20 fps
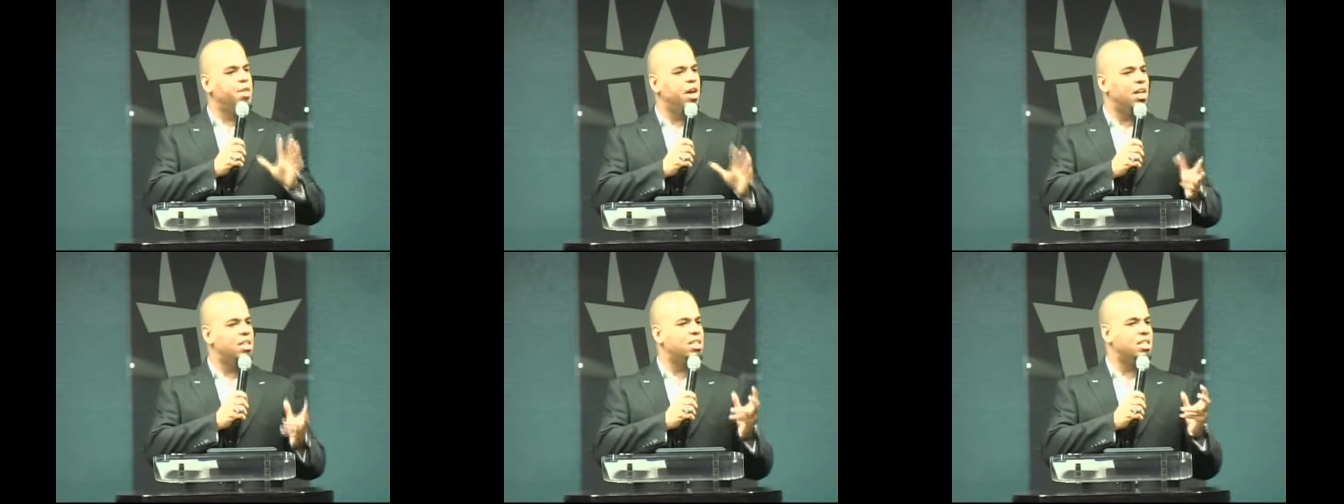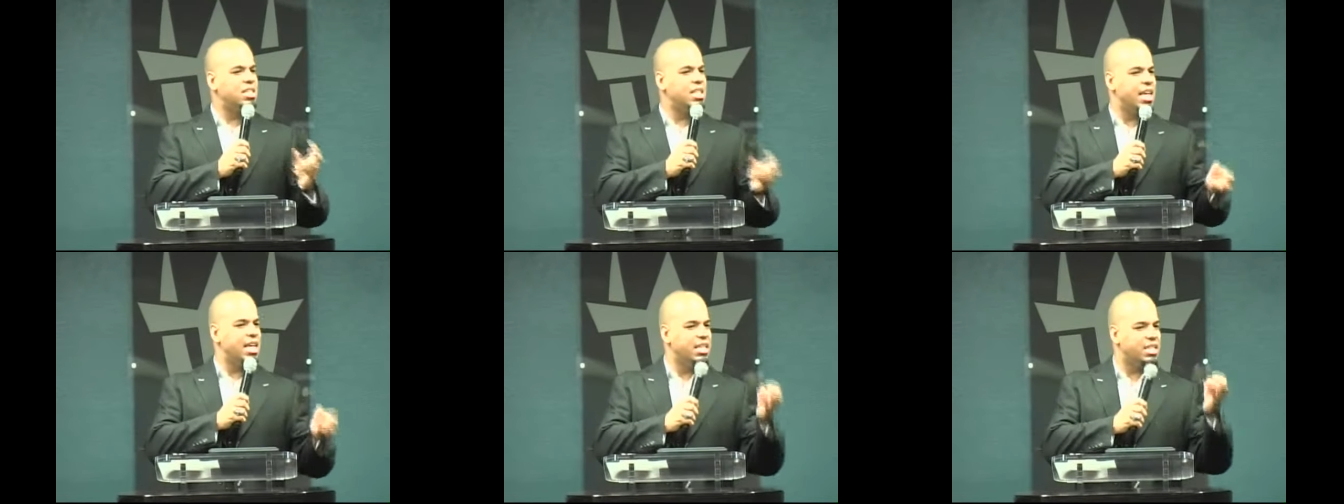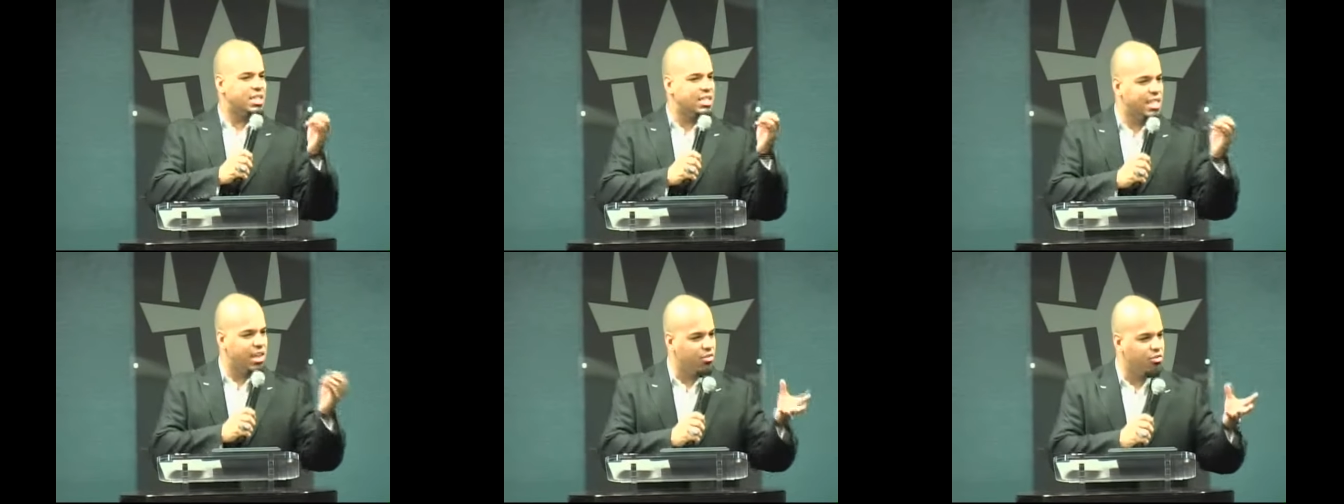does
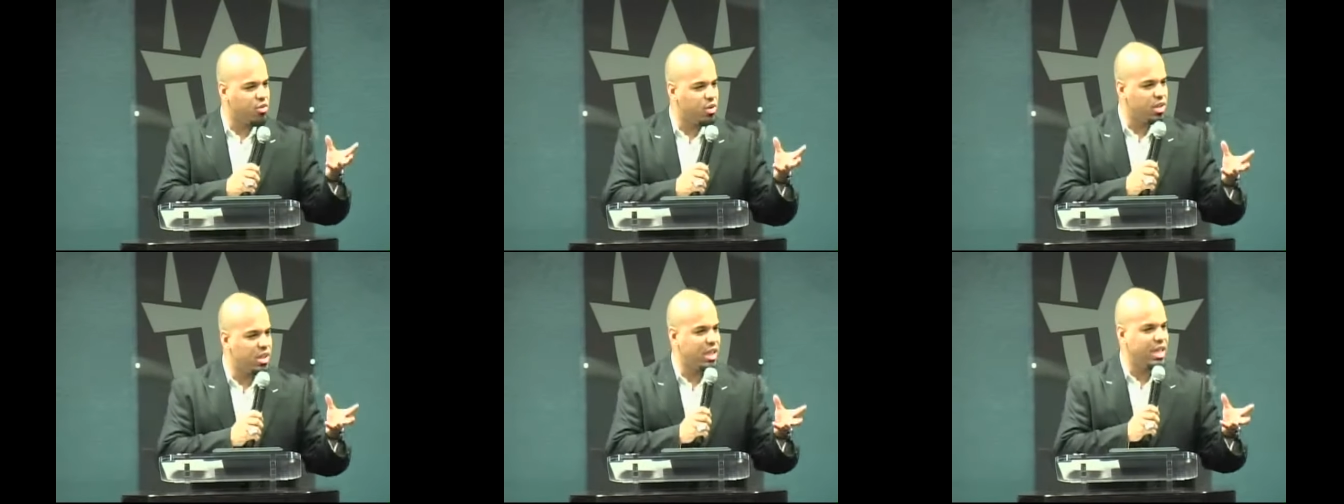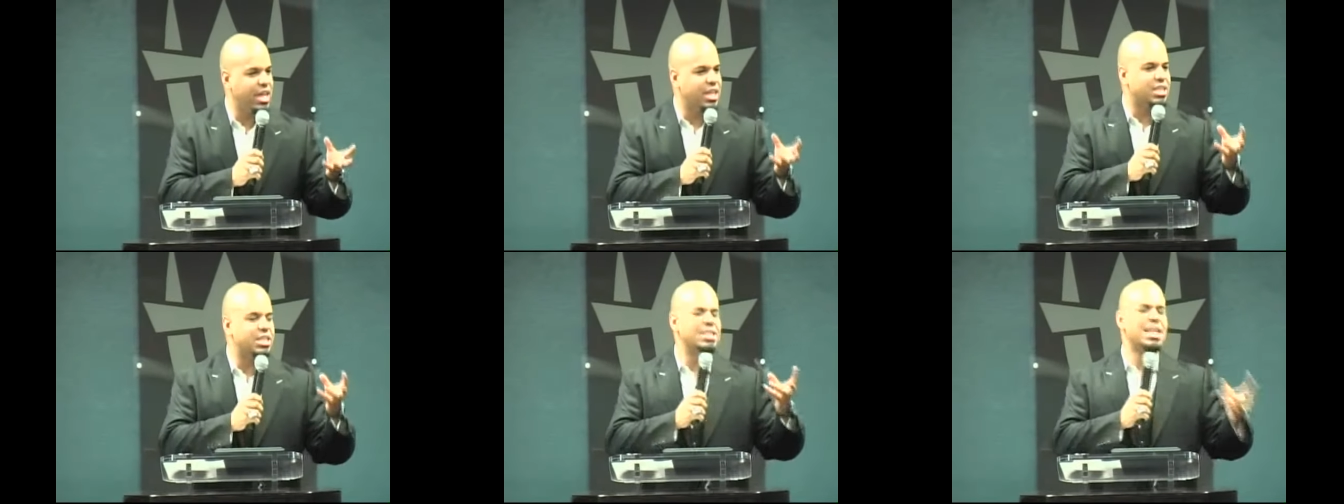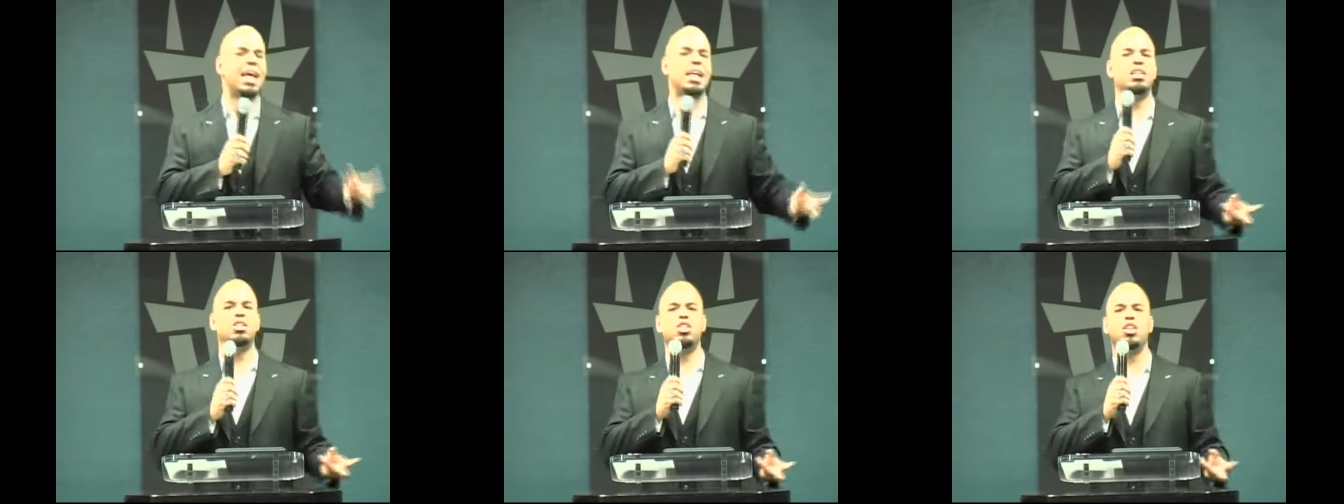things differently is
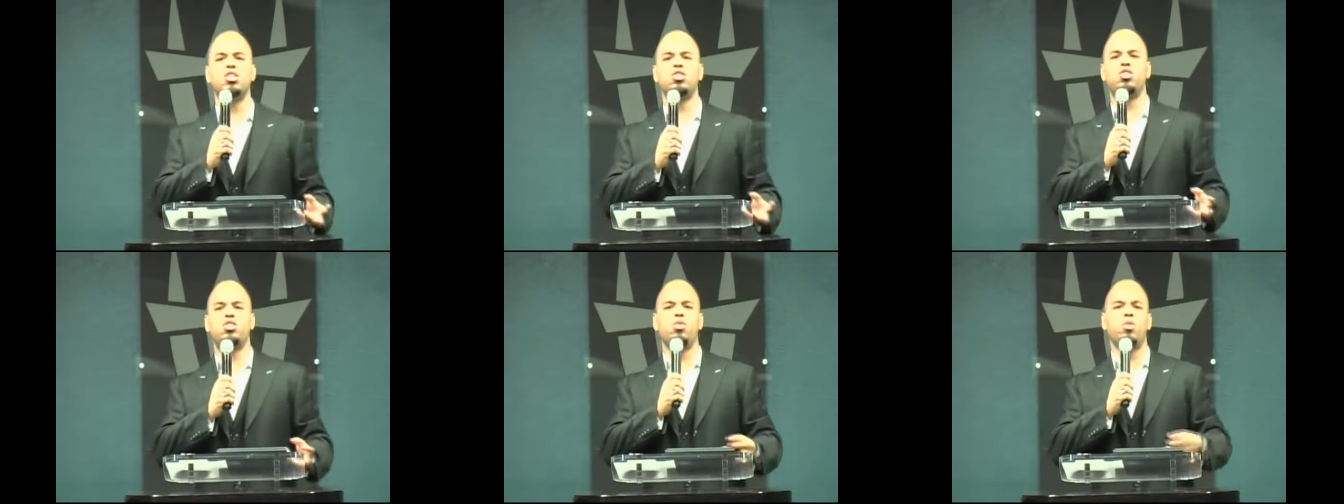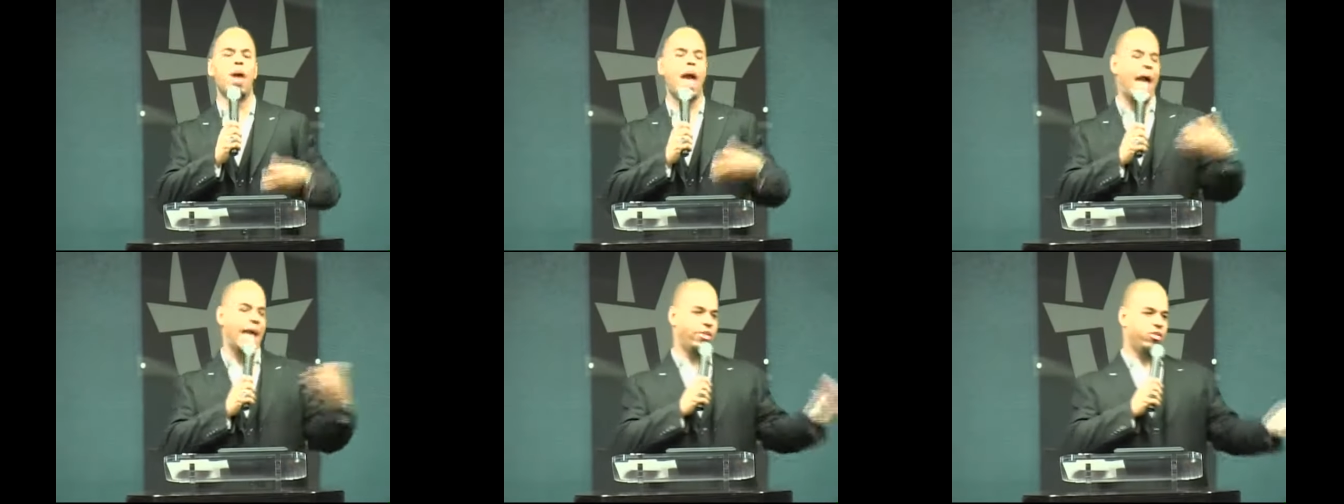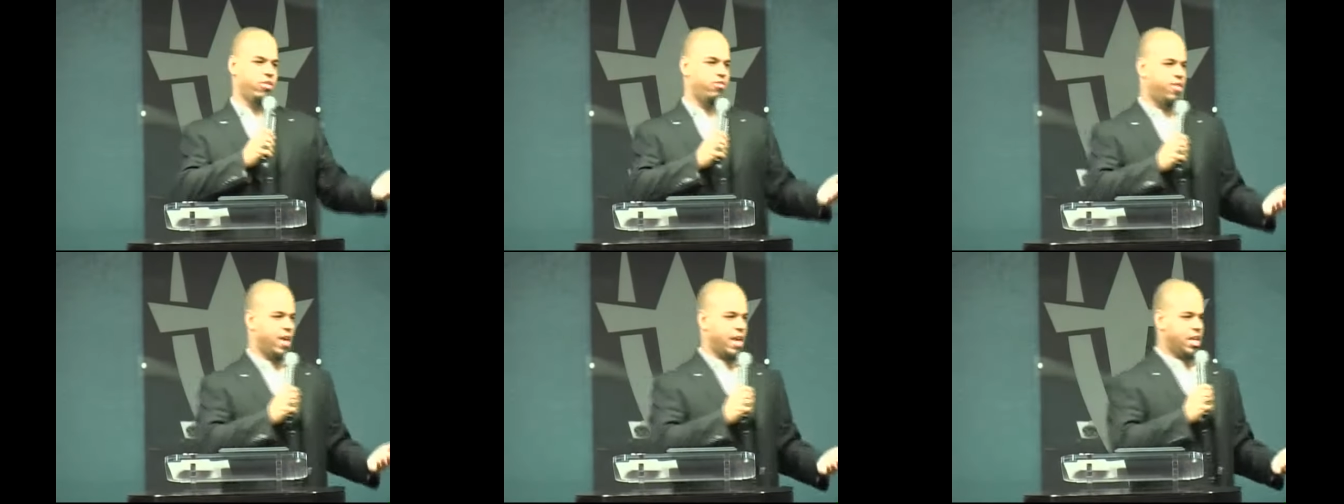not just to
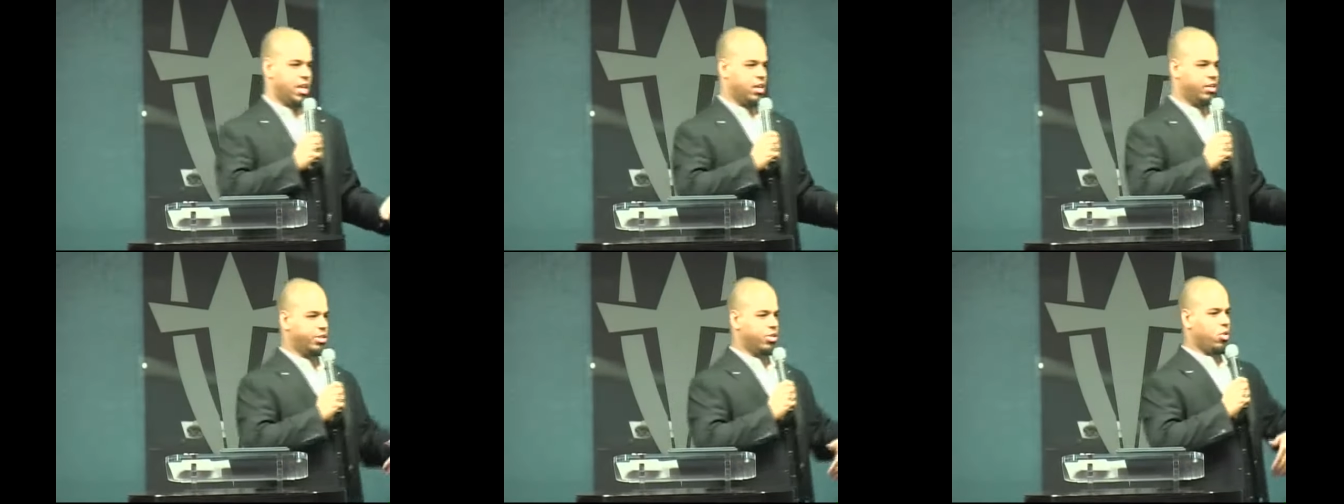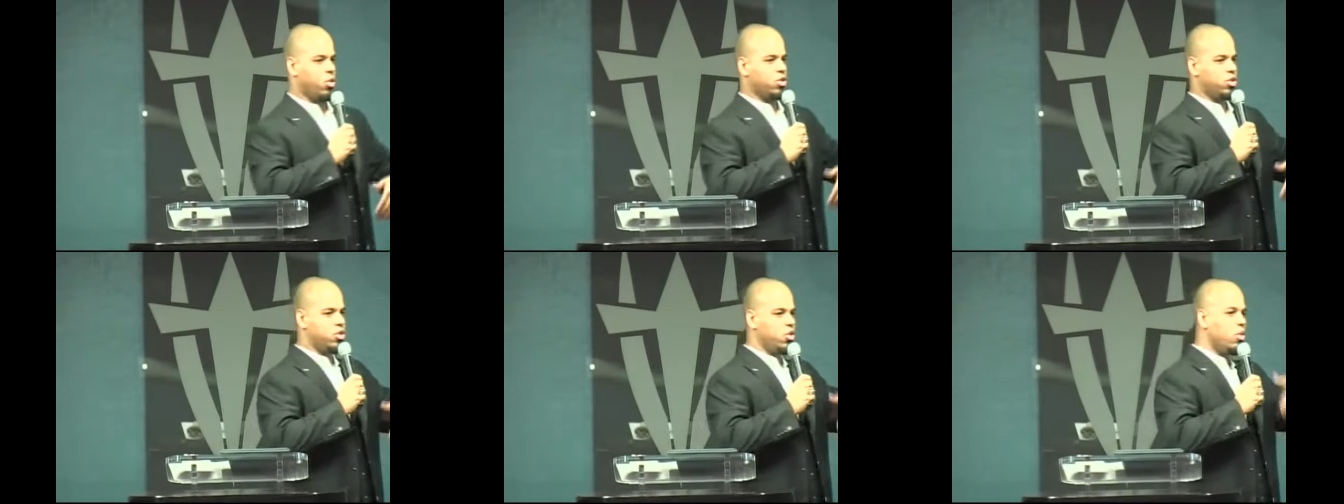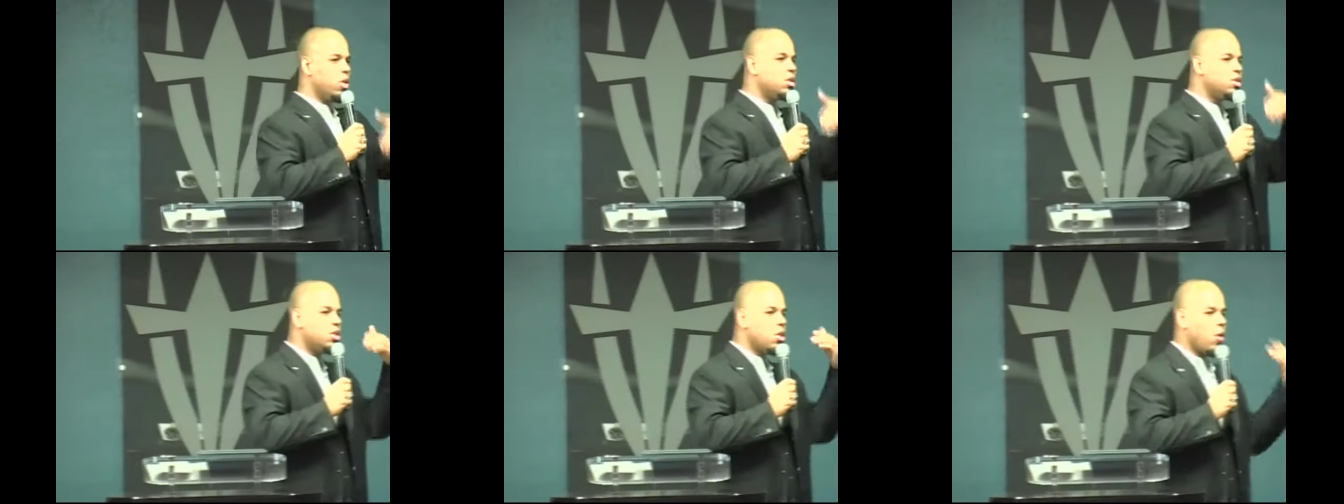aggravate us or
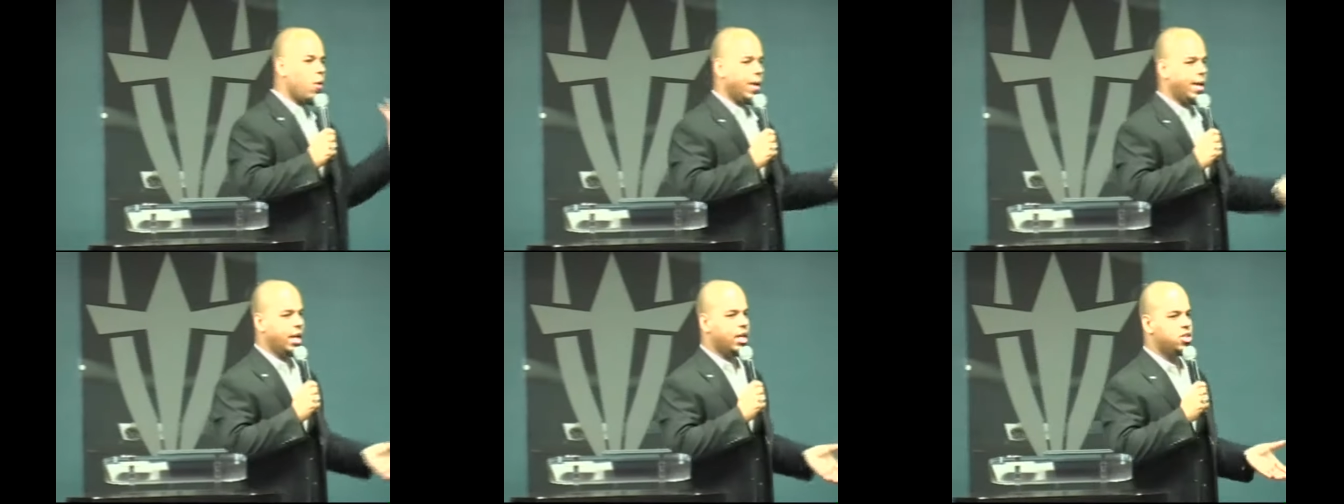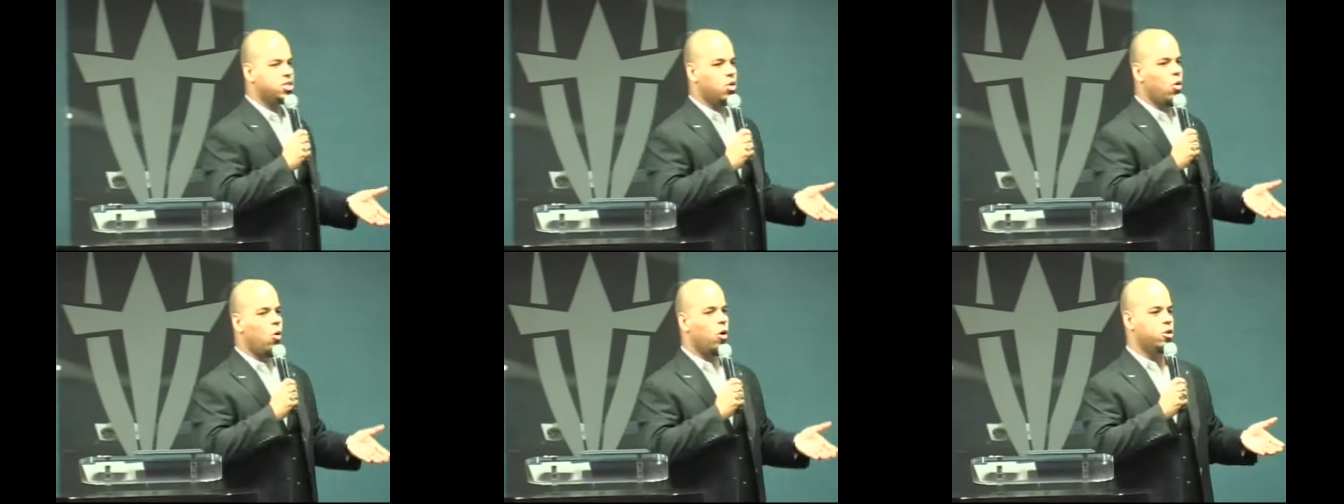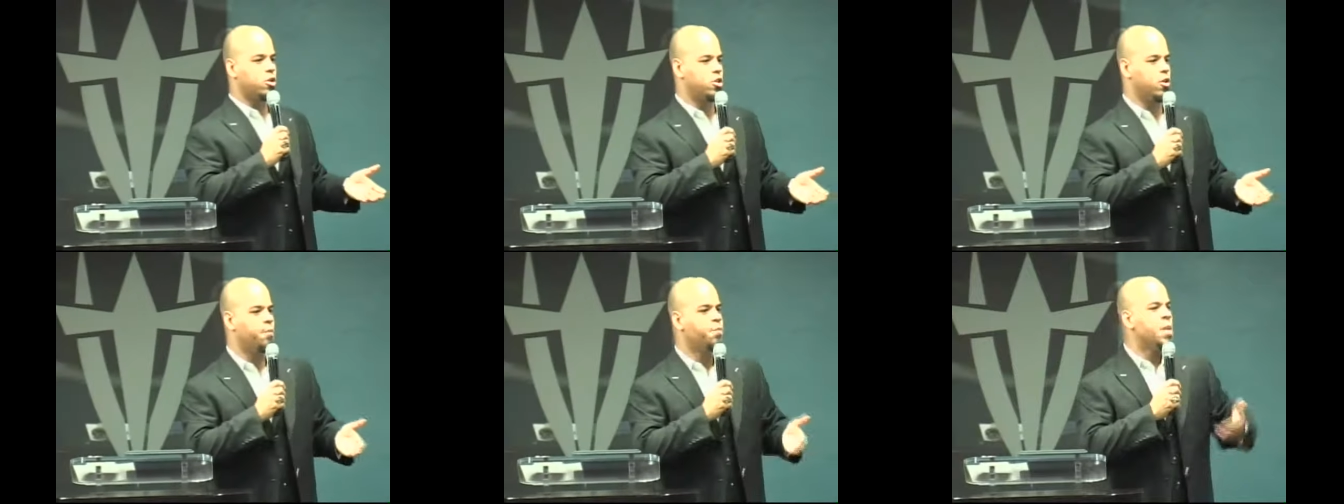to annoy us or
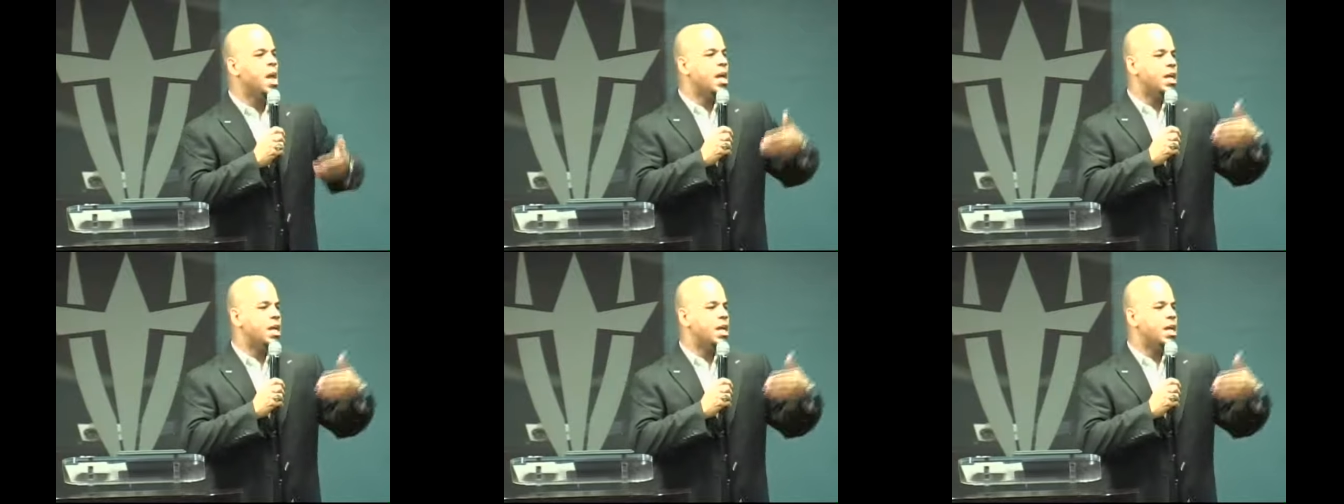to